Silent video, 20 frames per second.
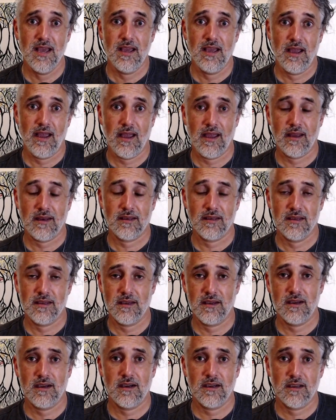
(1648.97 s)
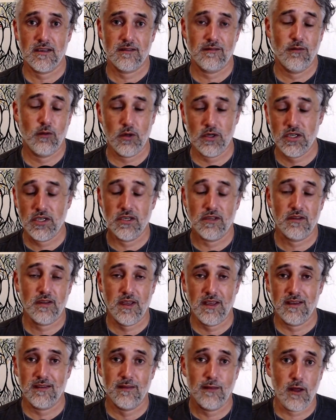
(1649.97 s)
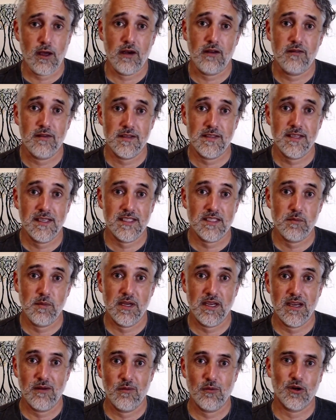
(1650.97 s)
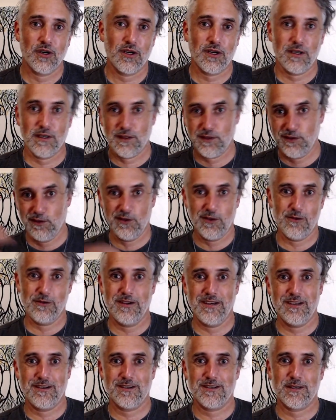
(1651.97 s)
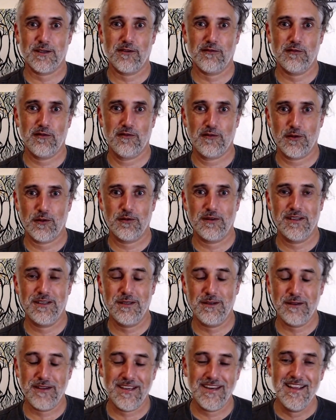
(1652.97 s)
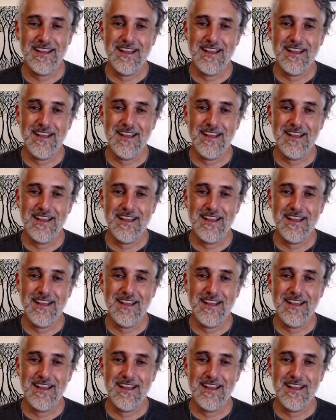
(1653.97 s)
And fortunately, a lot of the sense-making work is knowing yourself before we do it.